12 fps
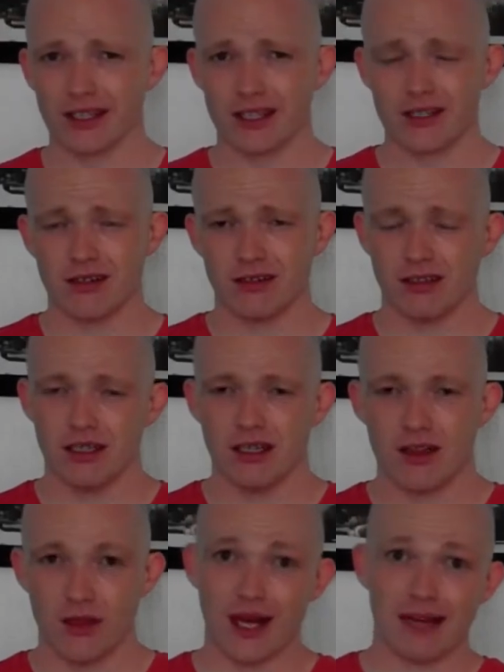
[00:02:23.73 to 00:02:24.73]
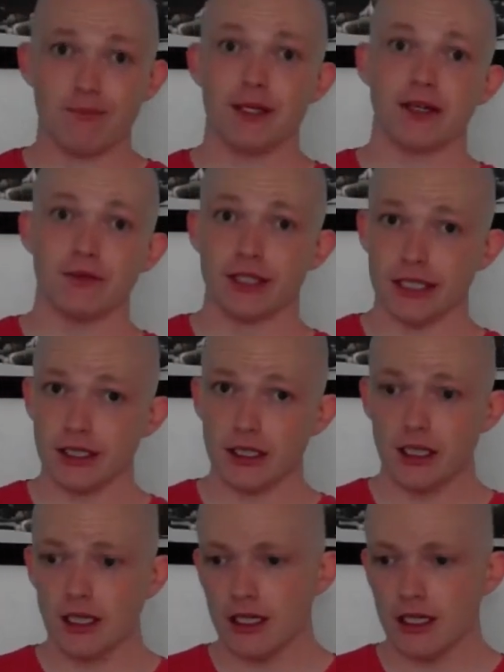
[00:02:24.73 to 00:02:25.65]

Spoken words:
It's not that big of a deal.